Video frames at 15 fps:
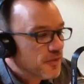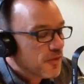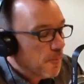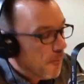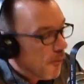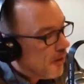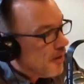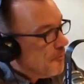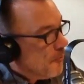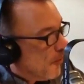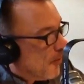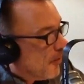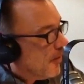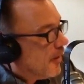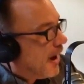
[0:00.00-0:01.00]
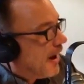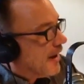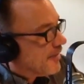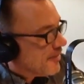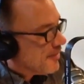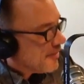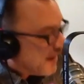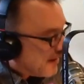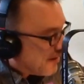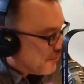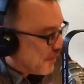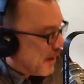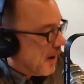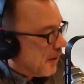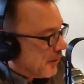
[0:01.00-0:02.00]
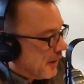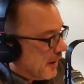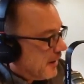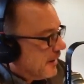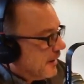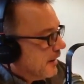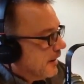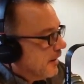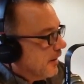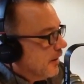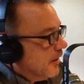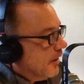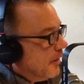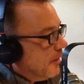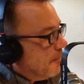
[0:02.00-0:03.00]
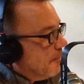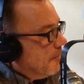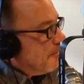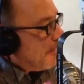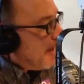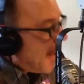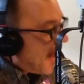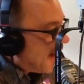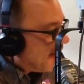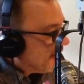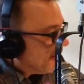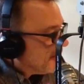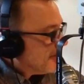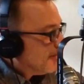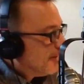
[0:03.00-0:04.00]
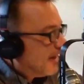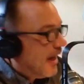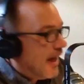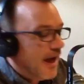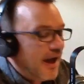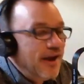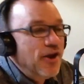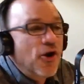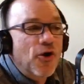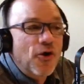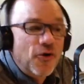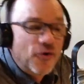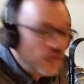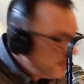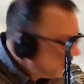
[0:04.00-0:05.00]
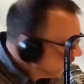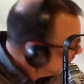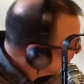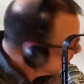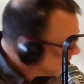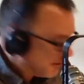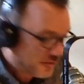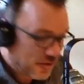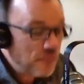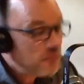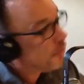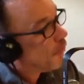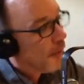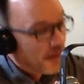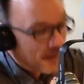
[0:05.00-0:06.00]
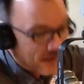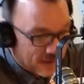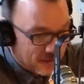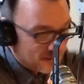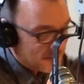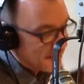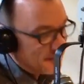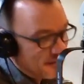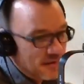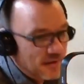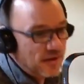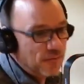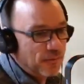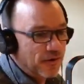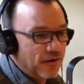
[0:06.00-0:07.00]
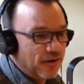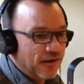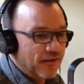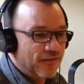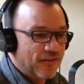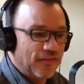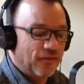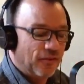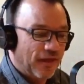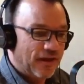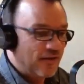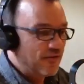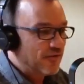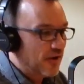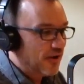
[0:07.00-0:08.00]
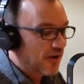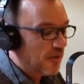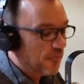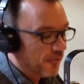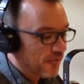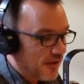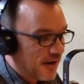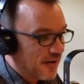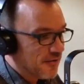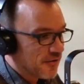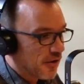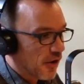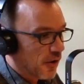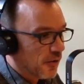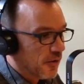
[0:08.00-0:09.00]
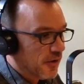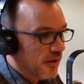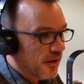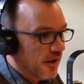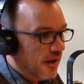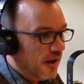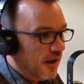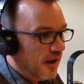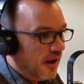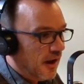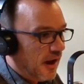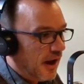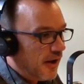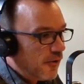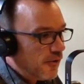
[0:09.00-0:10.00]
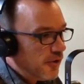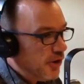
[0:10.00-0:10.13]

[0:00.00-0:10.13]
The more and more I think about it, math, I know, is important, but like I said a couple seconds ago, I don't